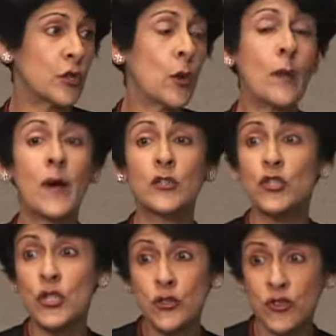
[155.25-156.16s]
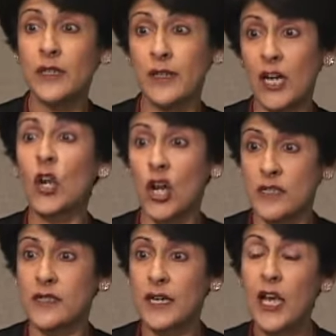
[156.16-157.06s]
you know, among children a
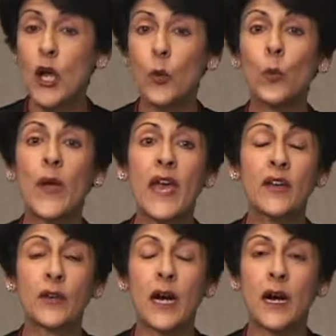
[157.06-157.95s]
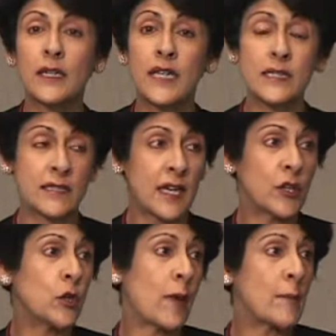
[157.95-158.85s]
lot, where uh, they'll say,
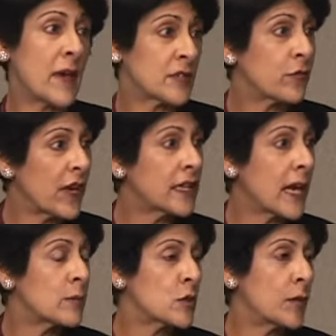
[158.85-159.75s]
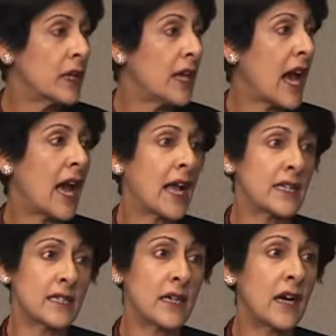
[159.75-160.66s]
you know, my best friend came to me
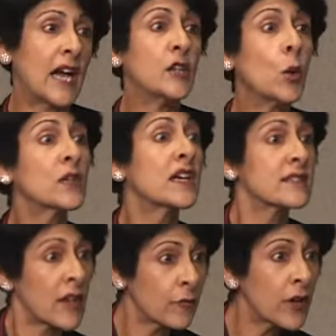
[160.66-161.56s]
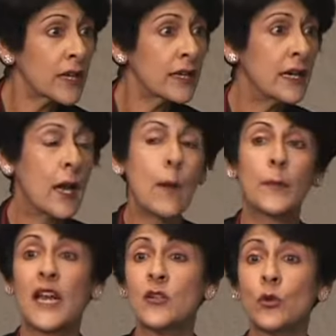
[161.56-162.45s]
and uh, I know they're suffering,
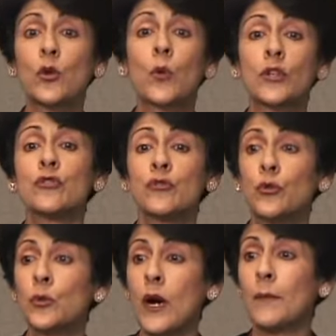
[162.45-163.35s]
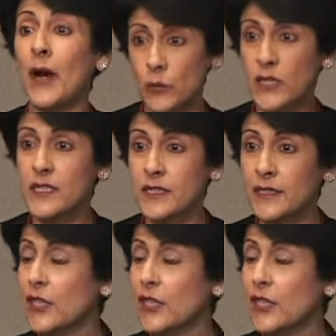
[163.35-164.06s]
but I don't know what to do about it.